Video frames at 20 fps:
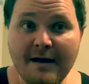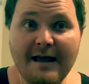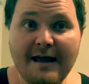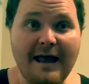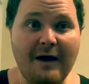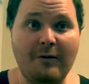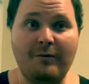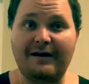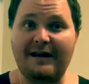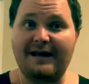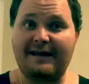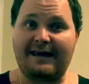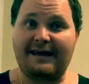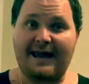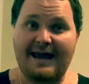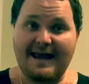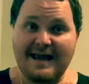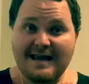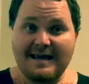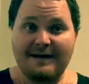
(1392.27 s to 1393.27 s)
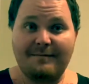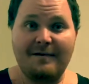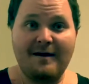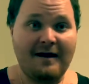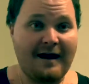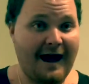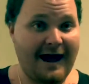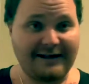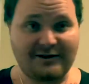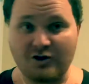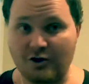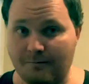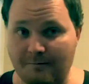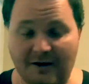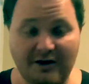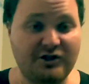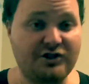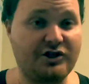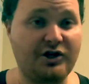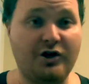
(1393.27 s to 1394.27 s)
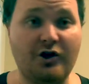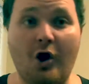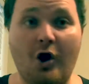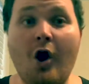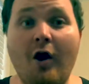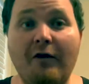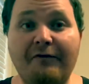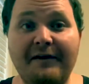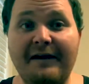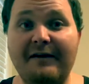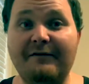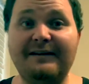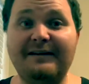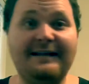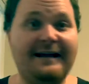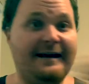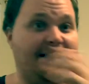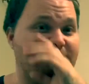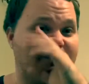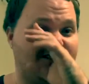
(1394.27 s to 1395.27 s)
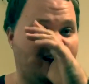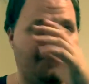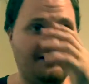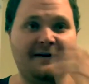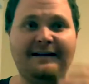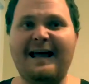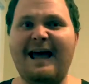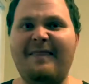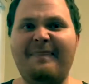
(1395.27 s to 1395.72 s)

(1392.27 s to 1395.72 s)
And when they came, I took my shirt off and everything and stuff like that.